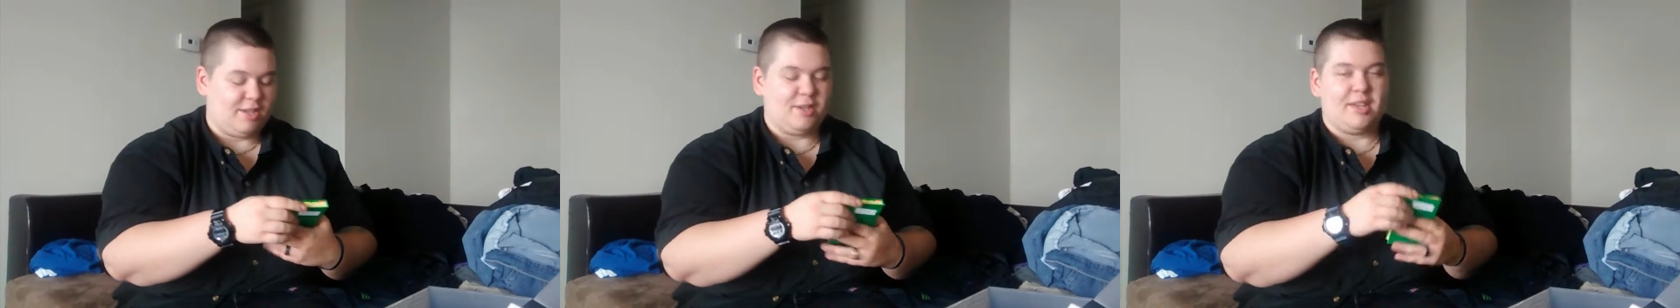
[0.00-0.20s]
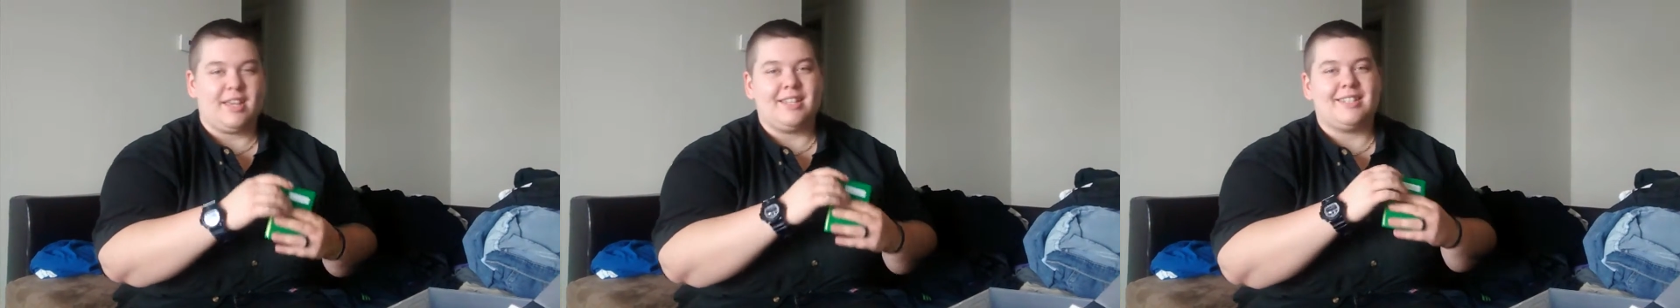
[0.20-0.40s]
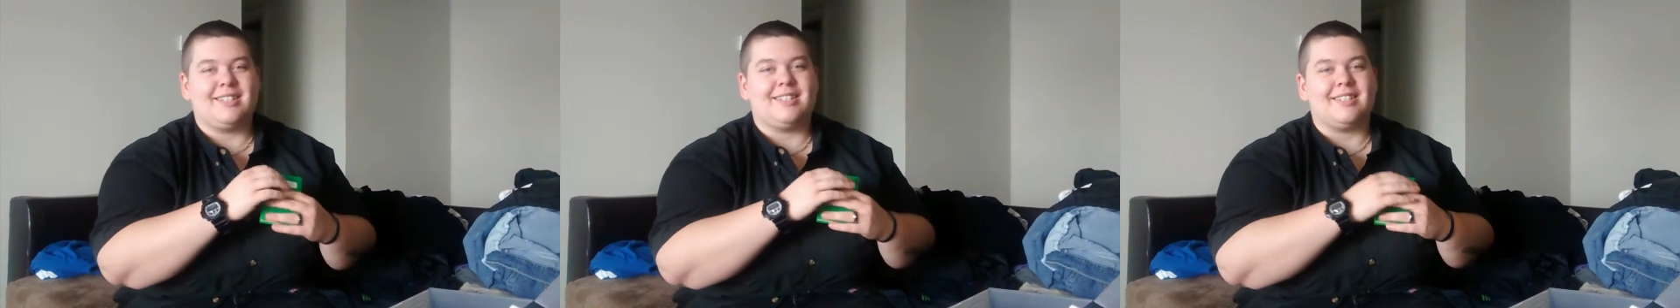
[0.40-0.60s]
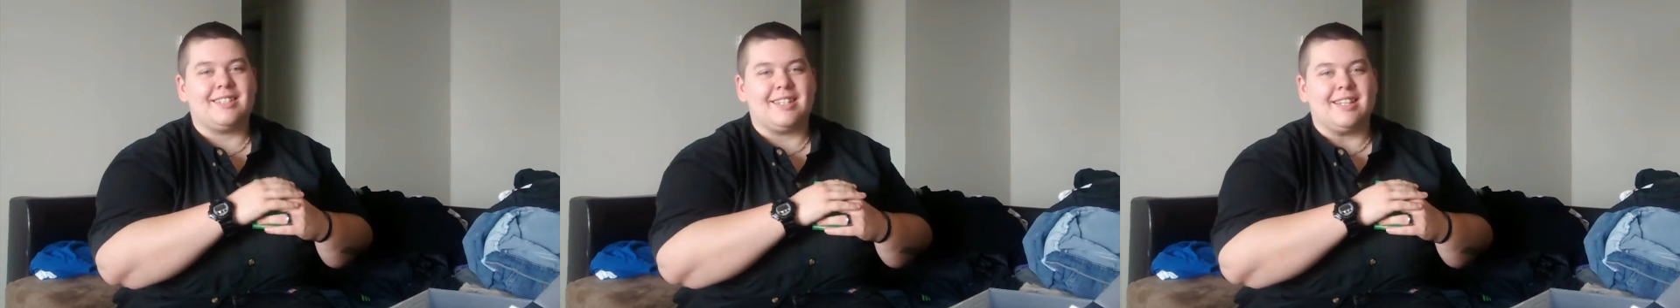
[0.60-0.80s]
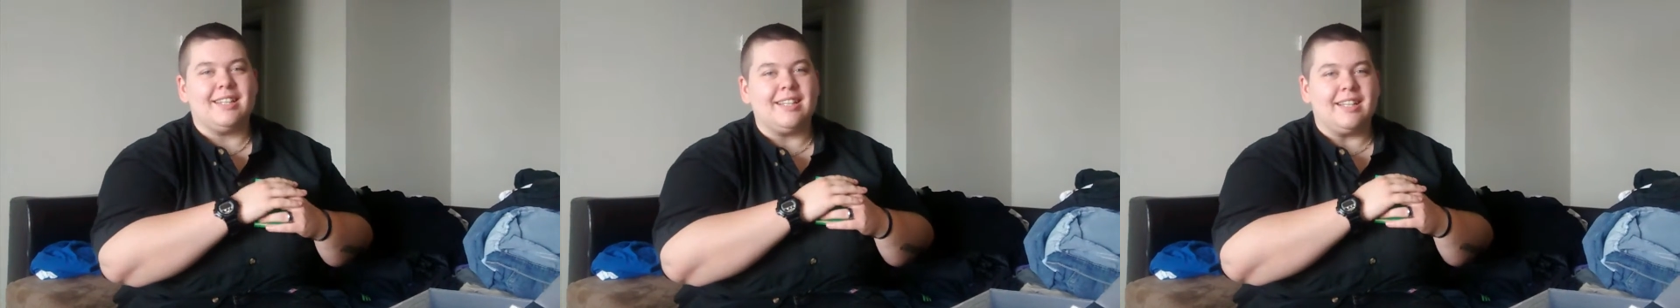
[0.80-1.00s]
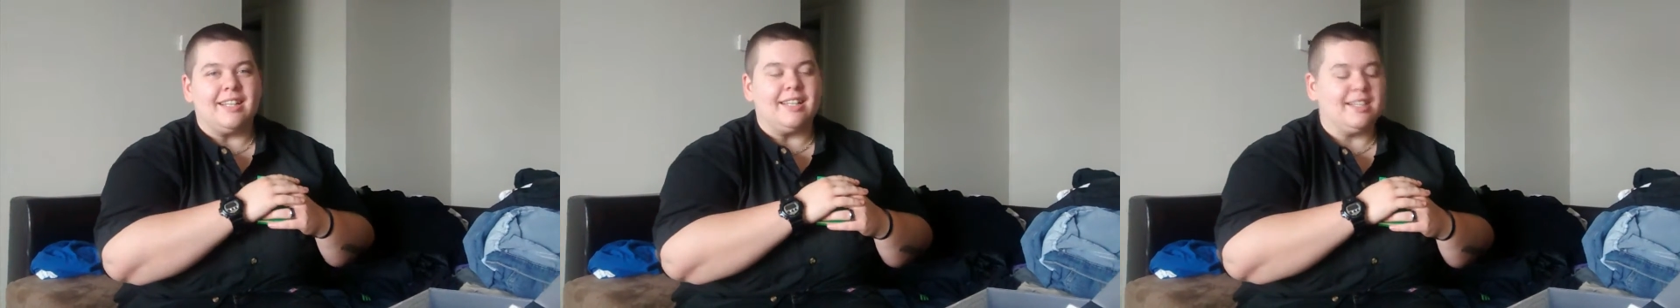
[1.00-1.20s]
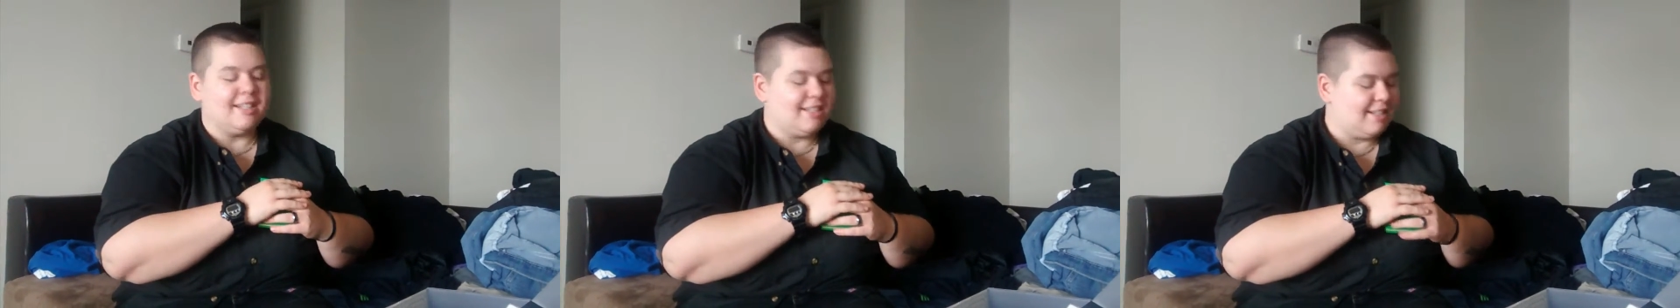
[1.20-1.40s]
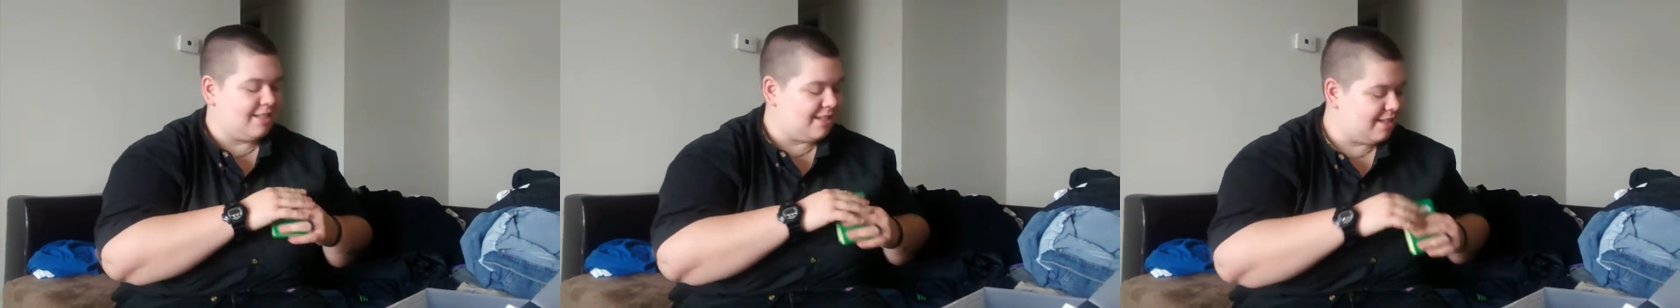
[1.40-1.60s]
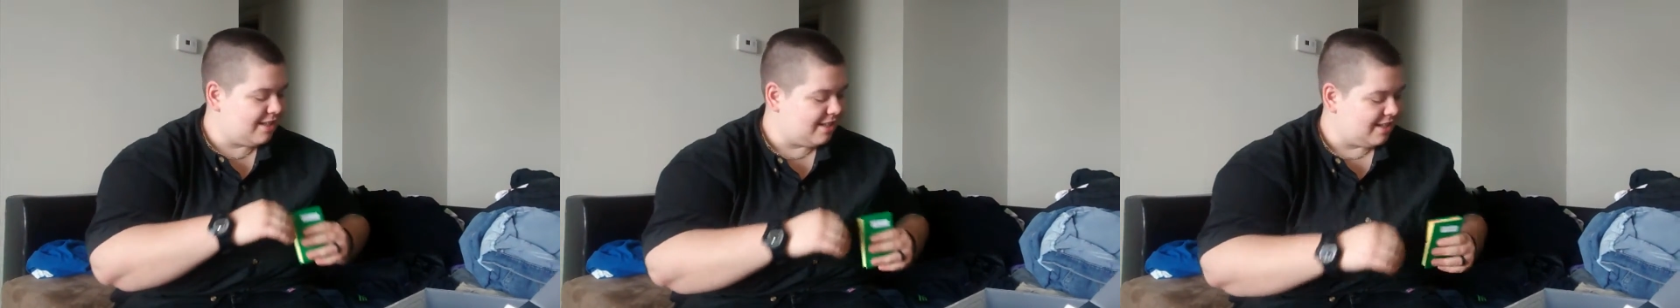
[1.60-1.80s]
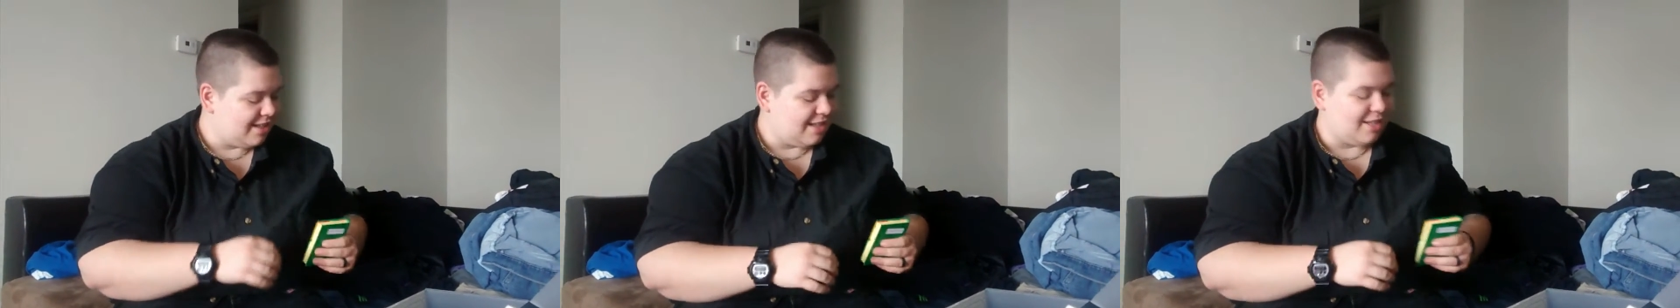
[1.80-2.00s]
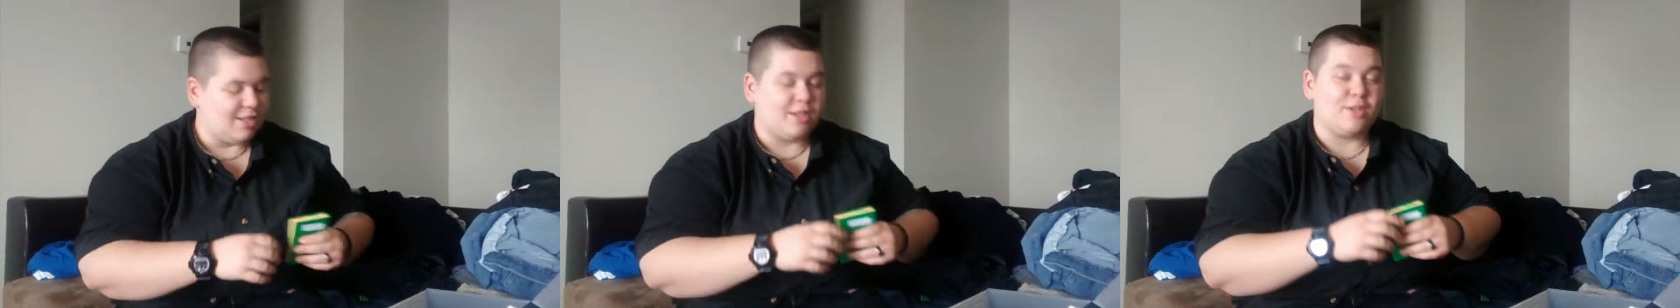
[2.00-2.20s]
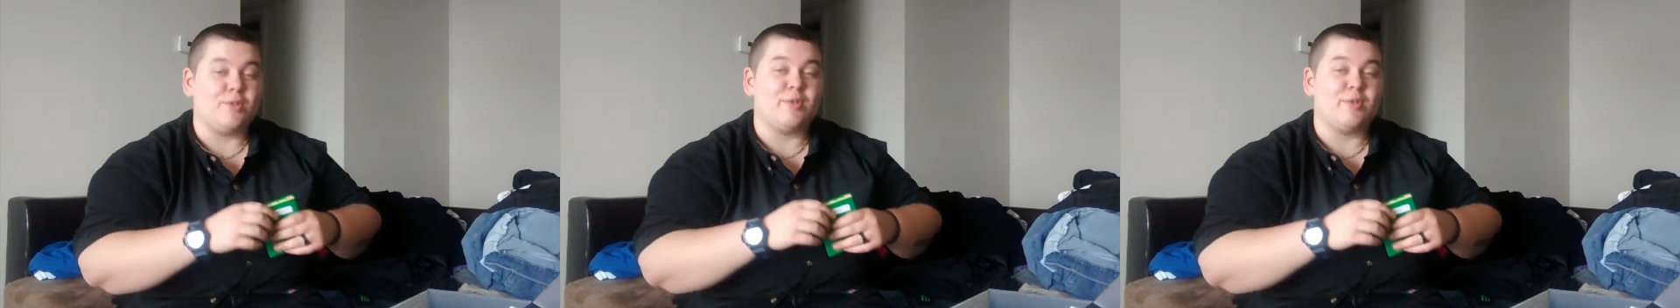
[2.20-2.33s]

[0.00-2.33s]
You can't steal it. You